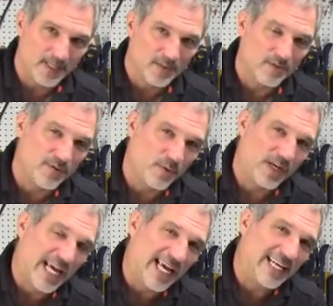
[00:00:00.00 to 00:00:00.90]
So if you want
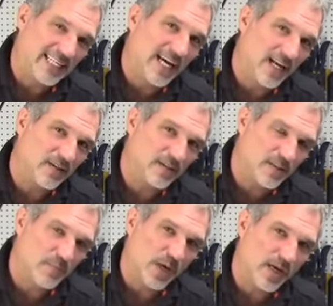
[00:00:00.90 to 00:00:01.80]
to add color to
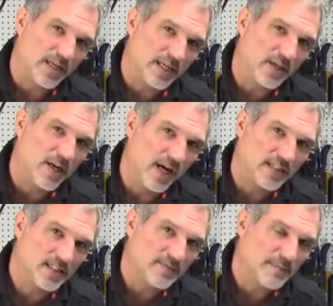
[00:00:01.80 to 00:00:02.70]
Bondic, you got
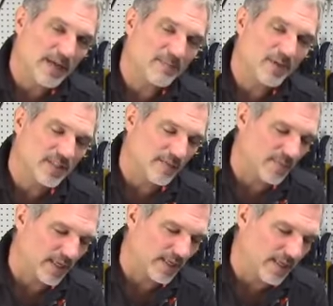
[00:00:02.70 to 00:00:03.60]
to remember
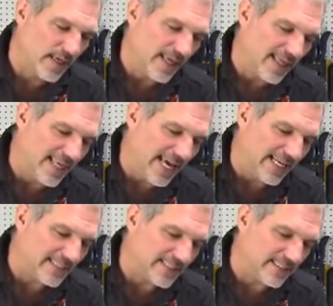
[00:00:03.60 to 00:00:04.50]
something,
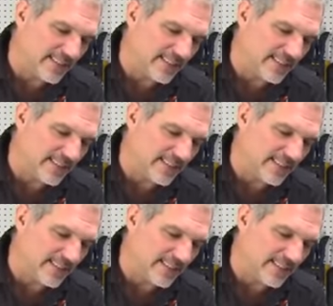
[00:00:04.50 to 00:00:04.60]
that